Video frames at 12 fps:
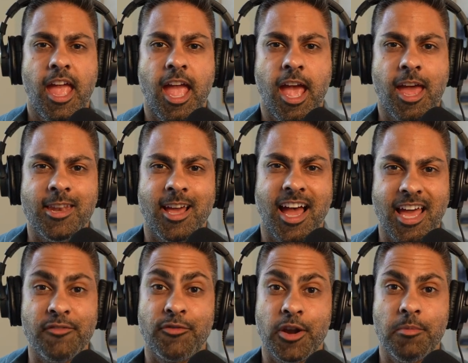Hmm. And I
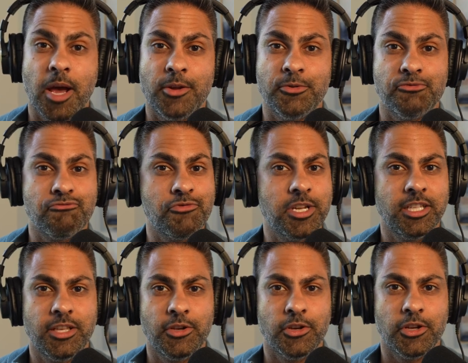had a friend of mine who's
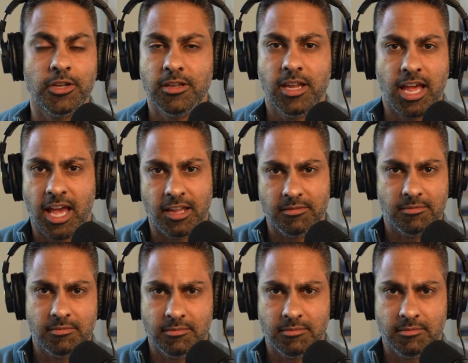really good at